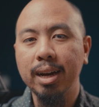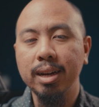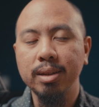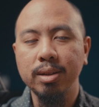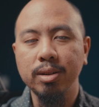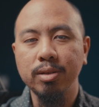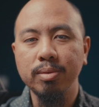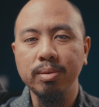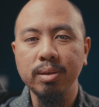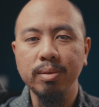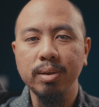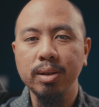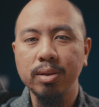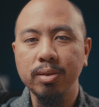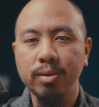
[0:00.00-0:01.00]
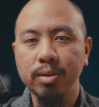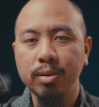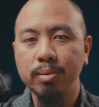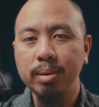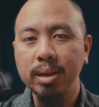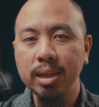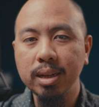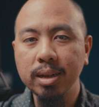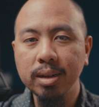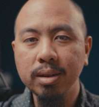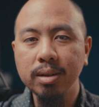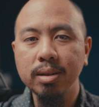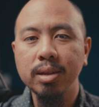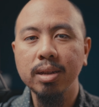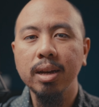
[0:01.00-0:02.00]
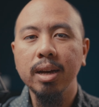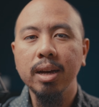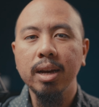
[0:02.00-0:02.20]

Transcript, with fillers: has served me well for so many years